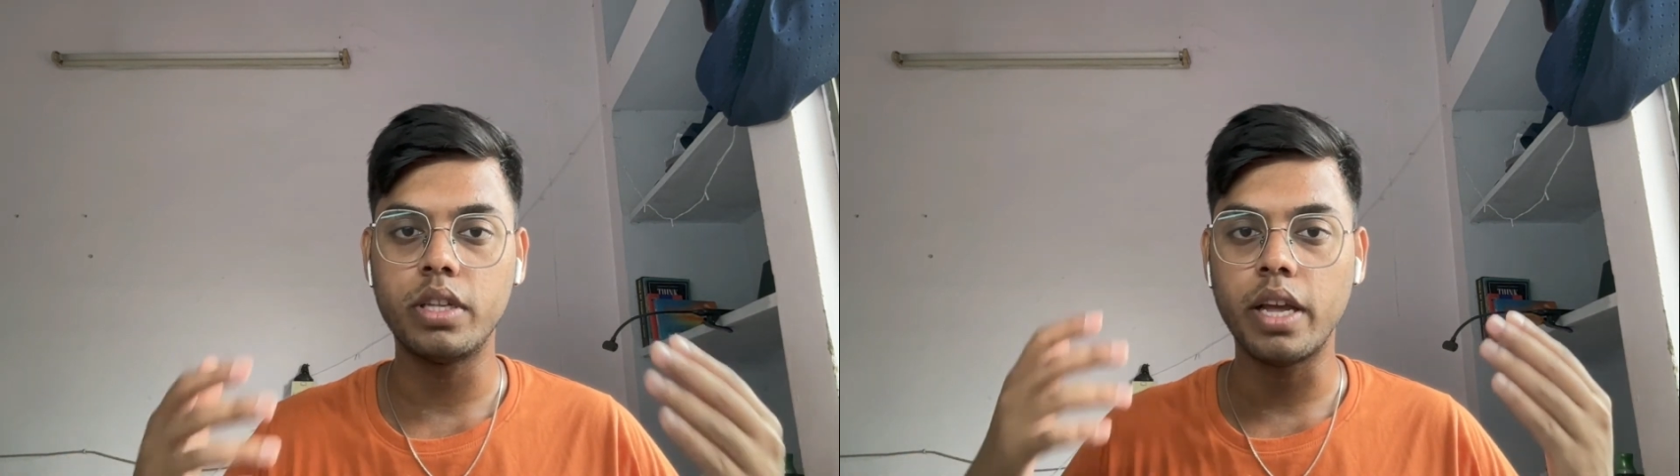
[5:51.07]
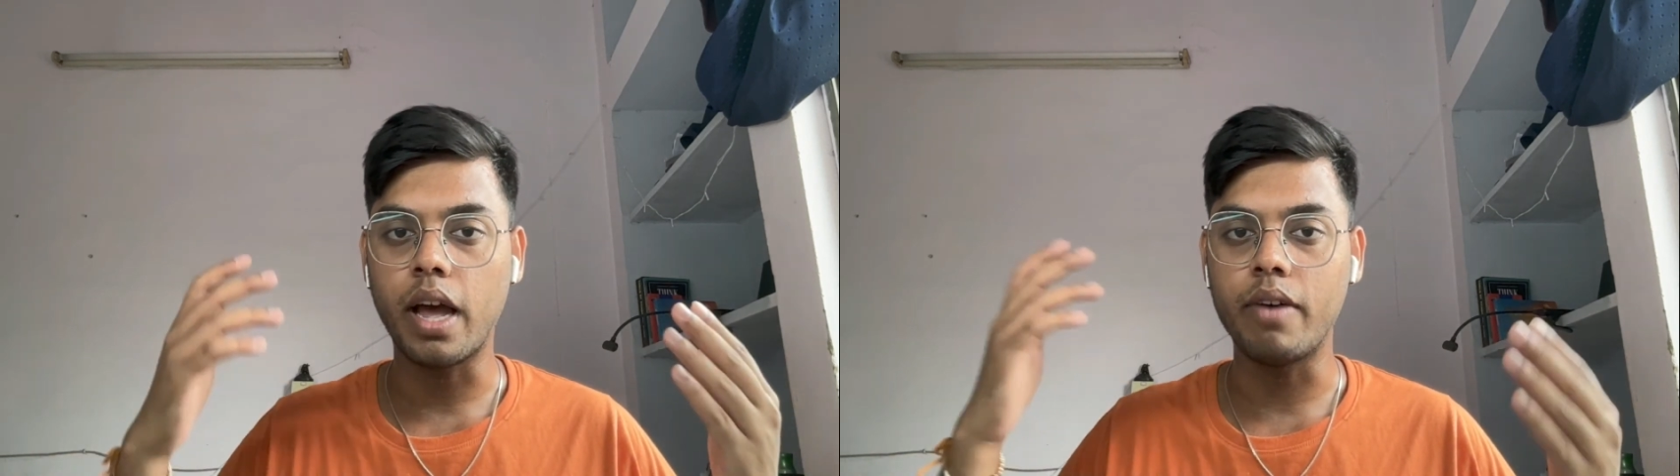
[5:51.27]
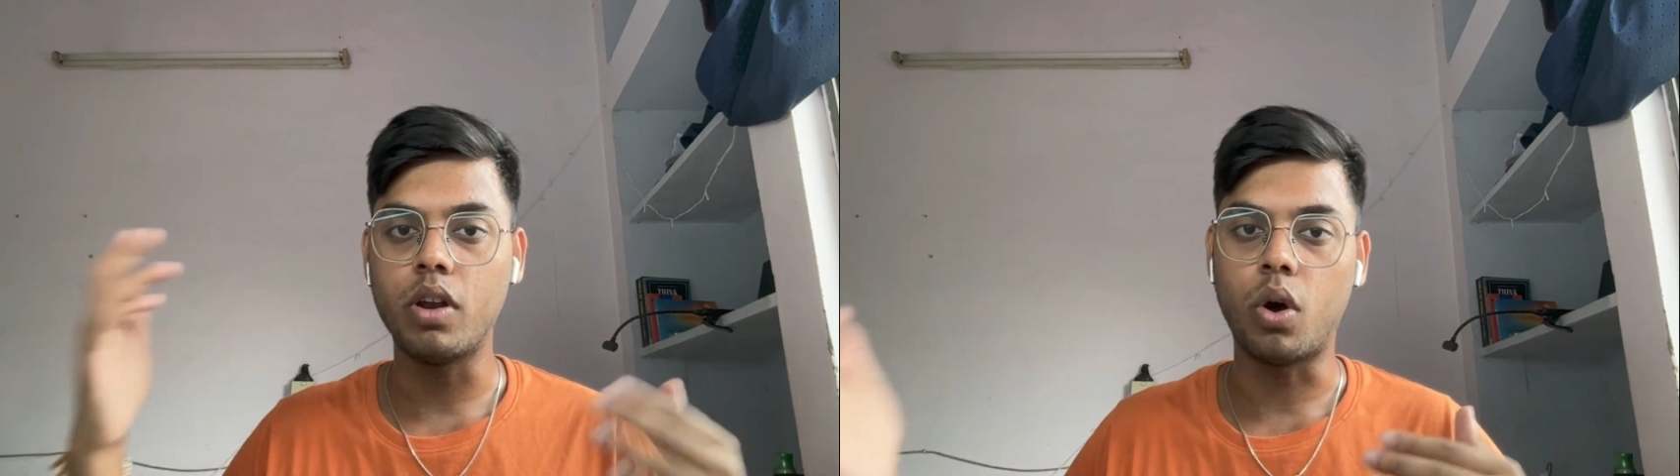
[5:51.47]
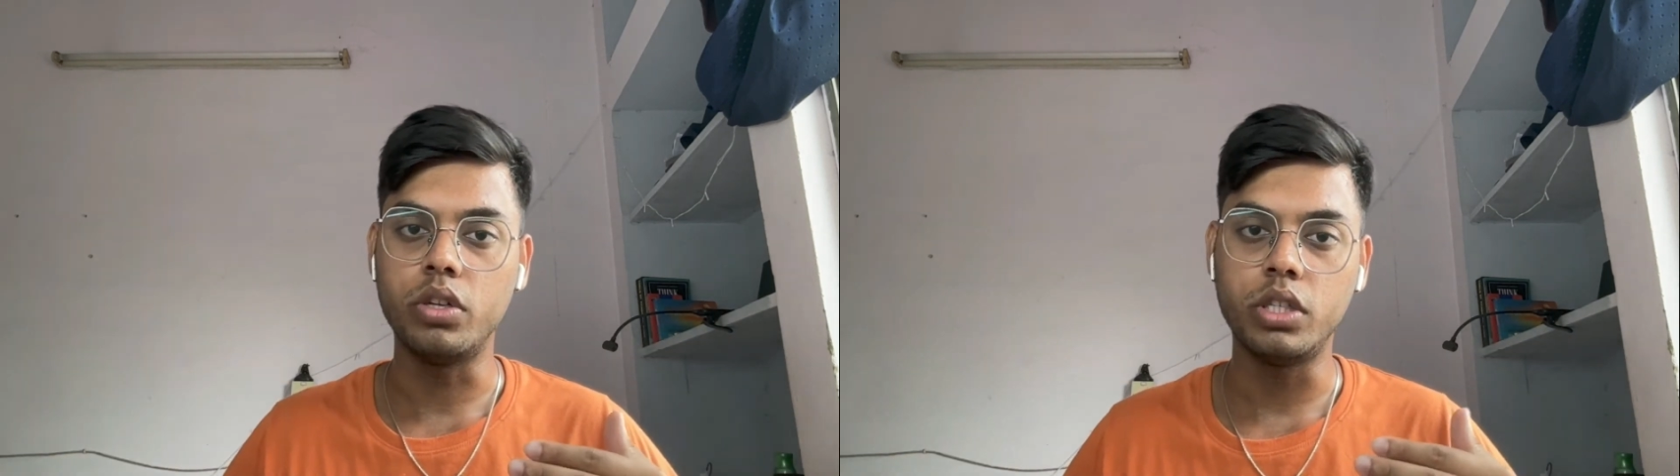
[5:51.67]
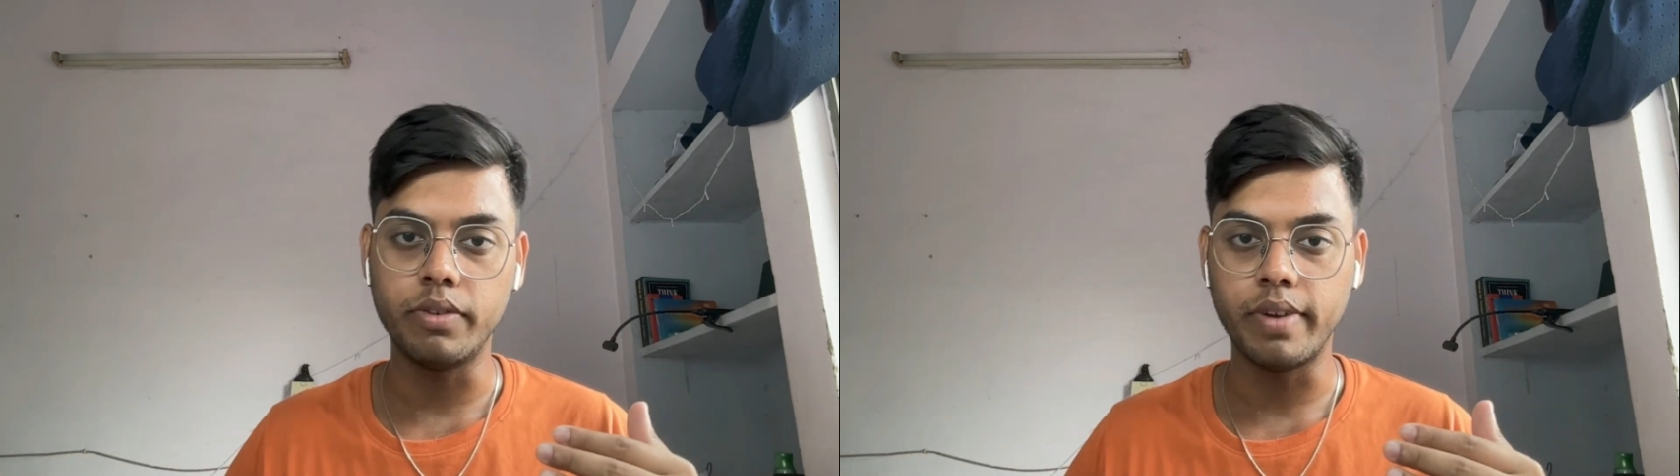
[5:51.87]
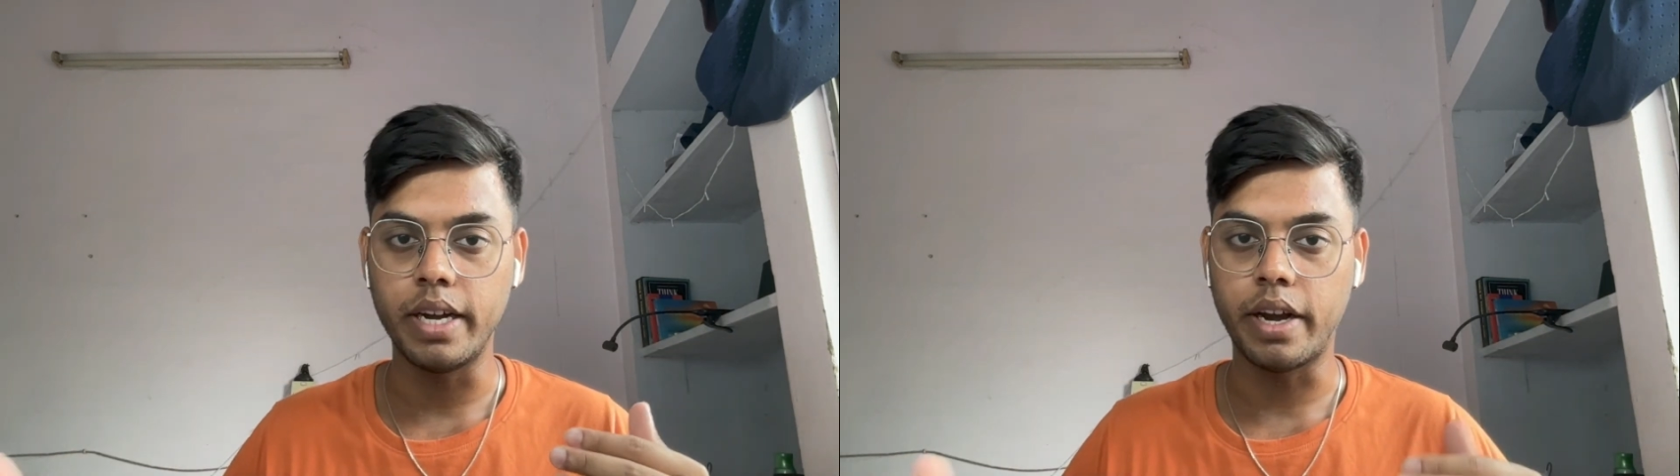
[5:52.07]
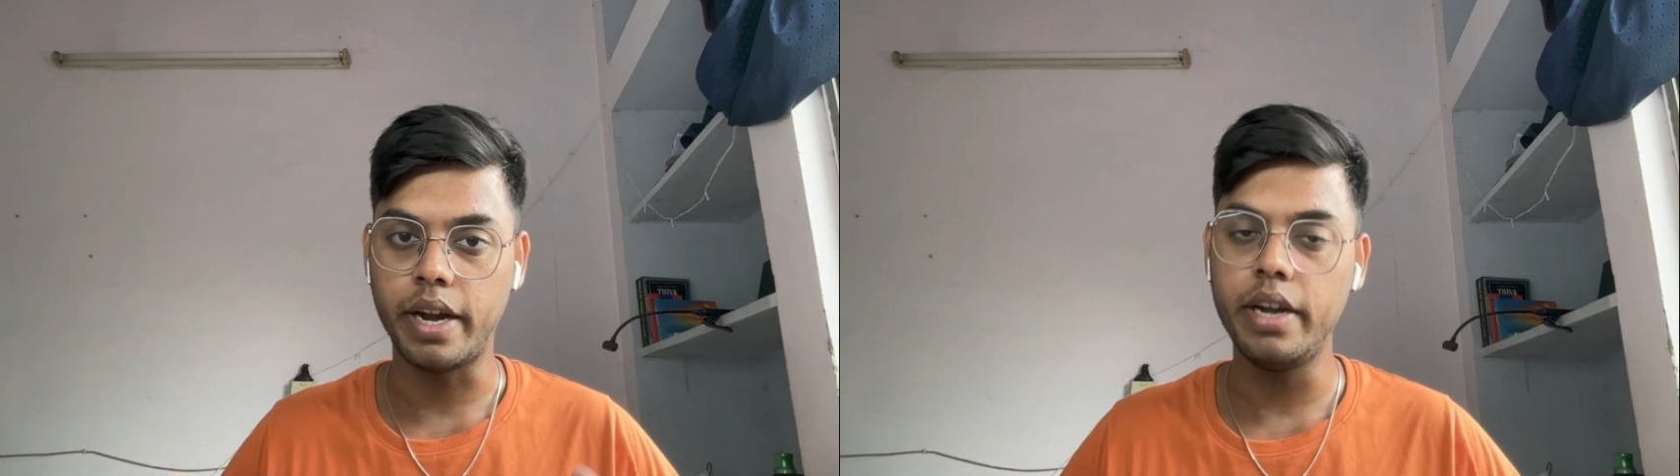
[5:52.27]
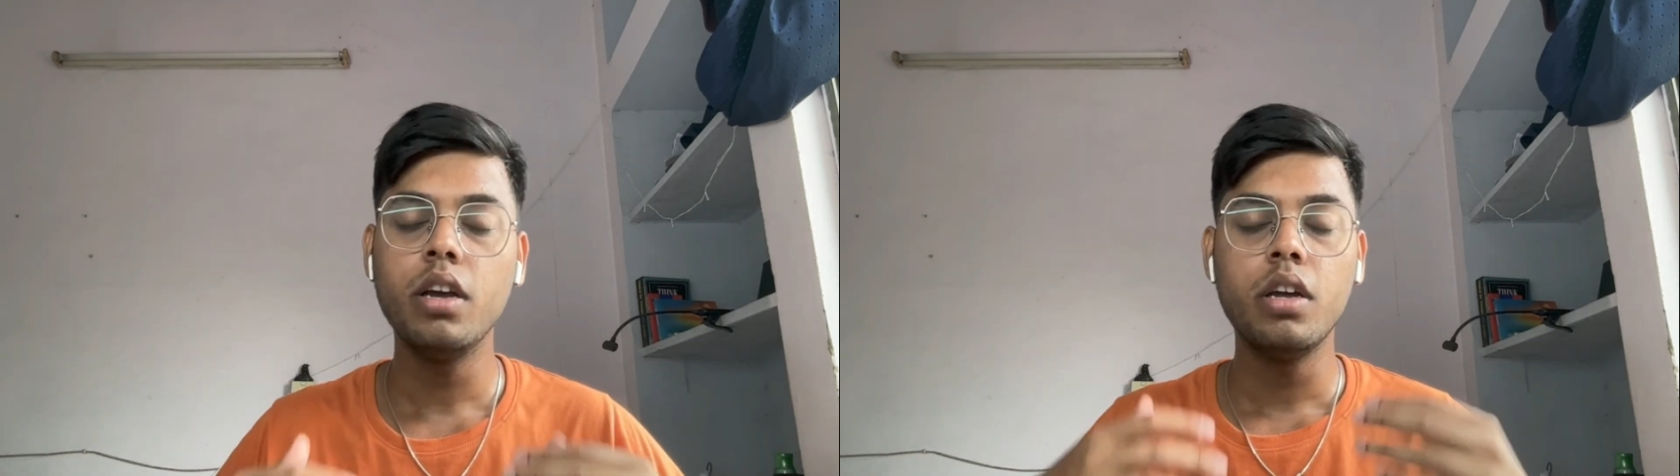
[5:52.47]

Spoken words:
they have a launch event, right?